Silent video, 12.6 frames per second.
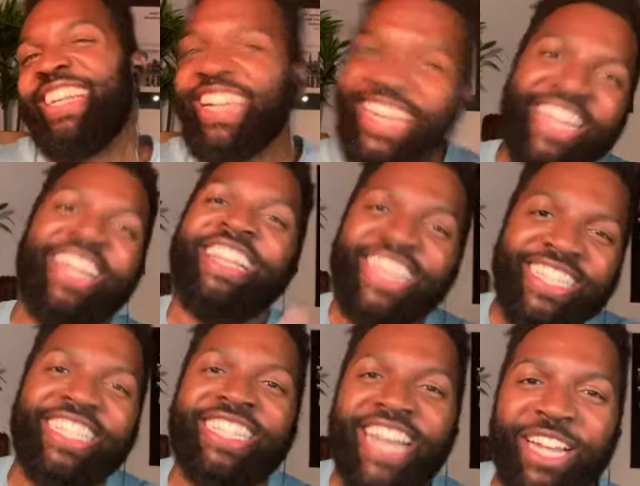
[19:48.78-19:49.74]
This is how
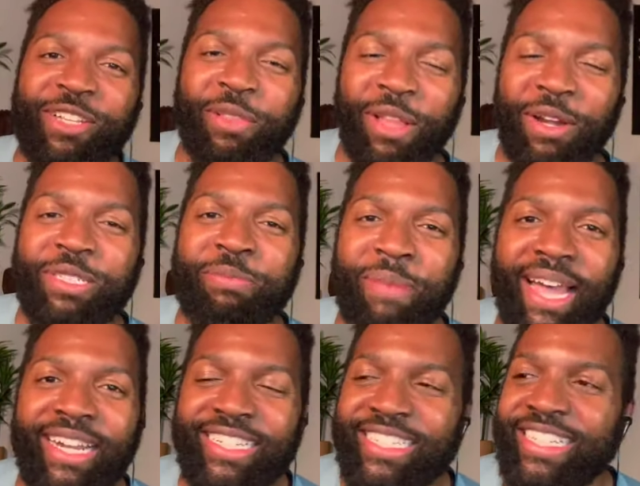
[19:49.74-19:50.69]
they make you get
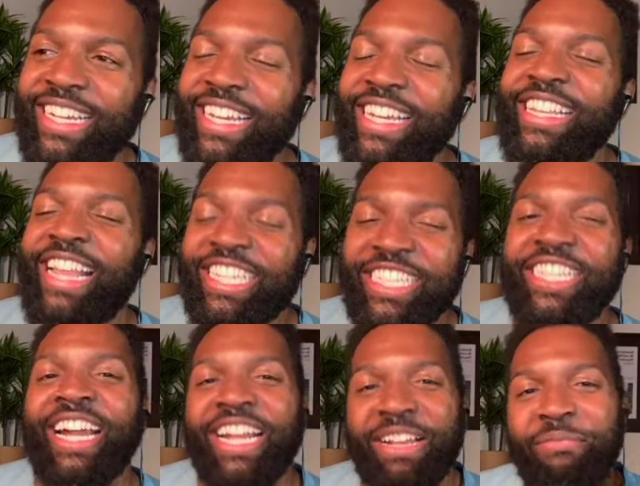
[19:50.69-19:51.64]
bilingual.
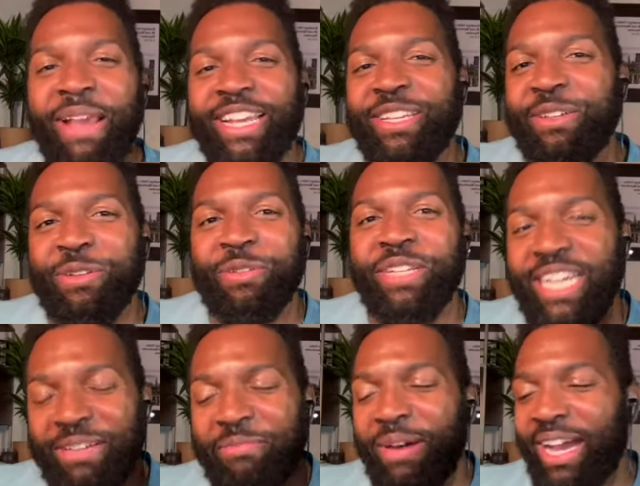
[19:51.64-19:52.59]
Like, you want to know how to do
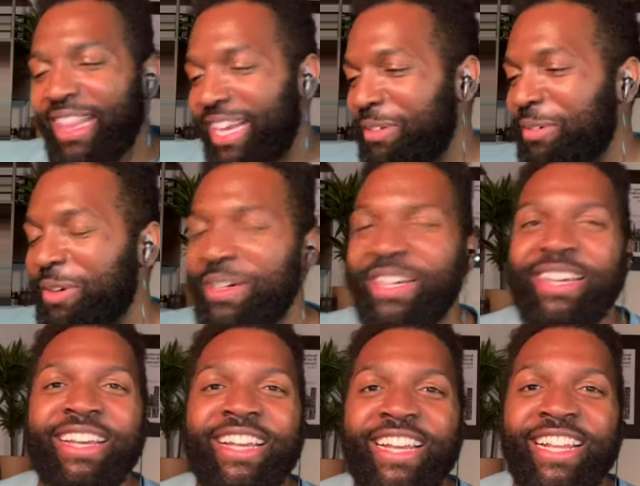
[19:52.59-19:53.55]
this test right? You
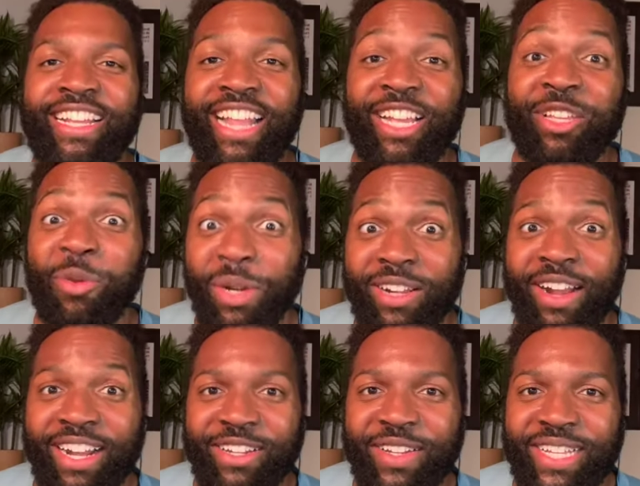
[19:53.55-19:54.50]
got to learn it in
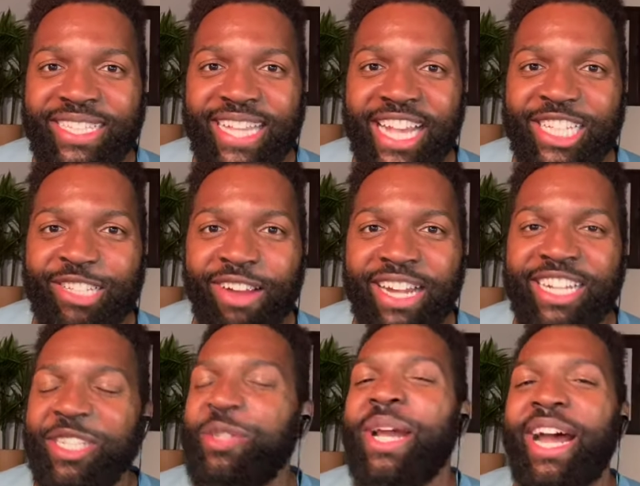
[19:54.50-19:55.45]
Spanish first.
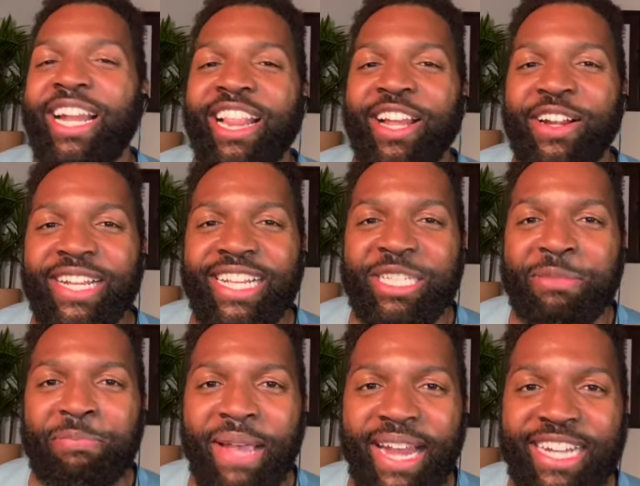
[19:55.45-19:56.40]
So I sat through
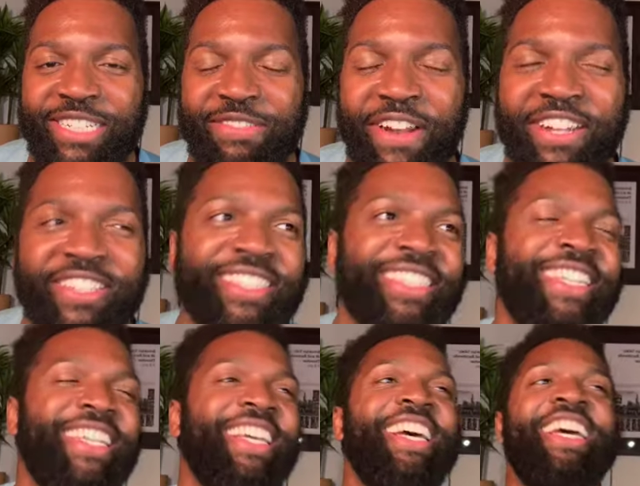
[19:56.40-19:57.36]
the Espanol
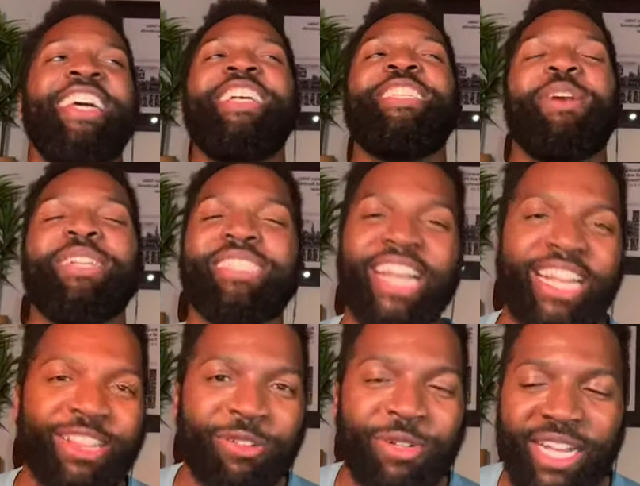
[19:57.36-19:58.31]
version and it's on a
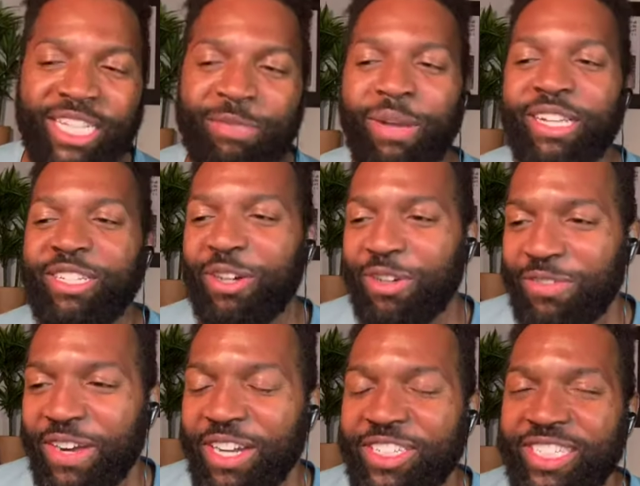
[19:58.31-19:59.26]
loop.
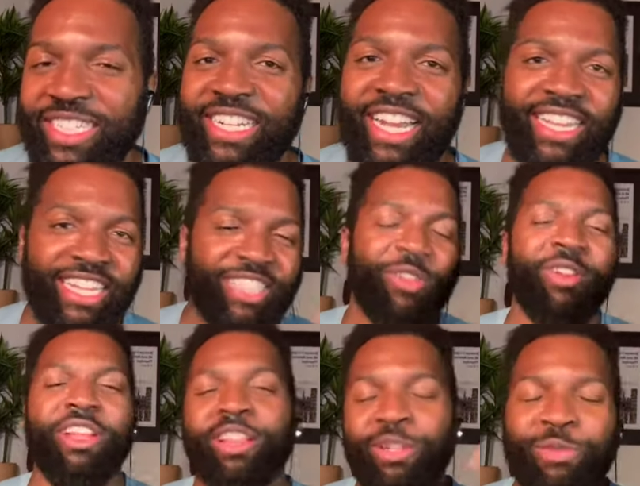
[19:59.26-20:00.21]
And then I hear him in the
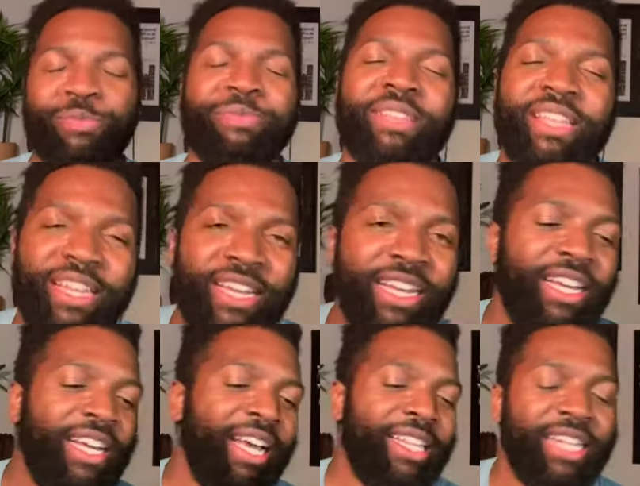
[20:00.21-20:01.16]
English version.
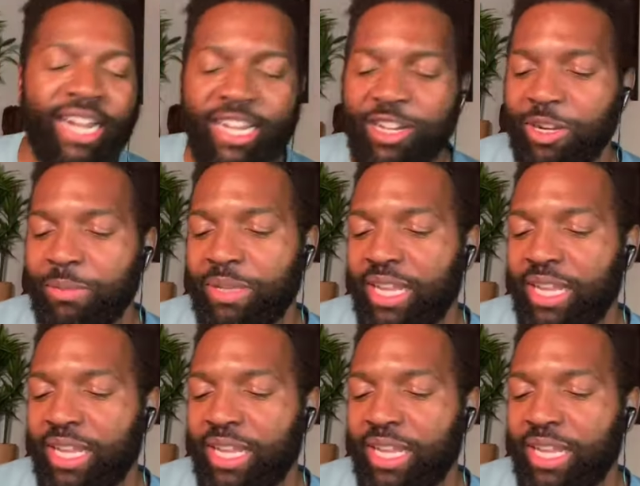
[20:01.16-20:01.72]
And he's so